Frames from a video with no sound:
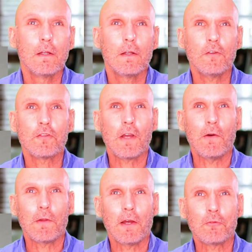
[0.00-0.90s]
This is
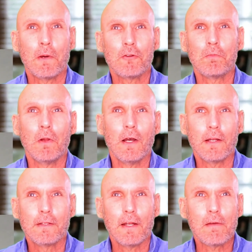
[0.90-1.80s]
Scott with iSpy Supply.
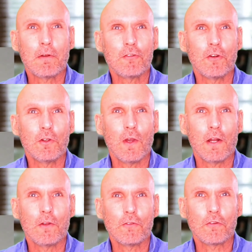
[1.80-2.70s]
Today I'm going to show you how
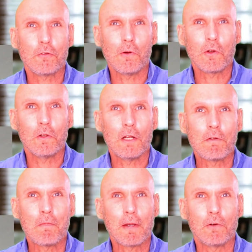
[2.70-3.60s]
to use the Soroka
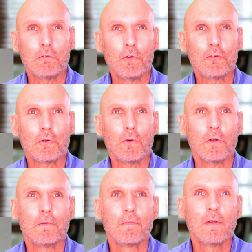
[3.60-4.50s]
11 micro voice
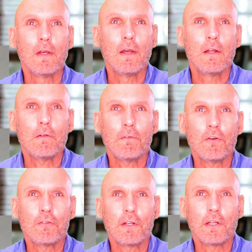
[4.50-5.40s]
recorder.
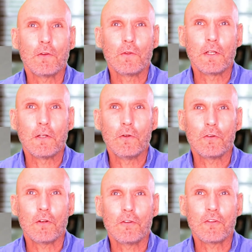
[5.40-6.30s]
First thing that you'll need to do
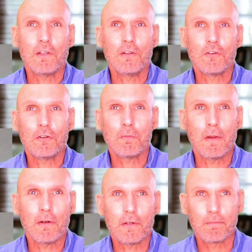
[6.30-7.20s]
is insert the
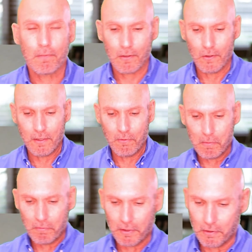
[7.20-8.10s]
battery. Go ahead and
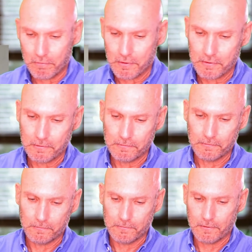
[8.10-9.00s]
remove the cover,
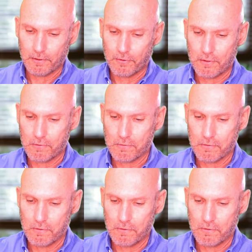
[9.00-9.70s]
like so.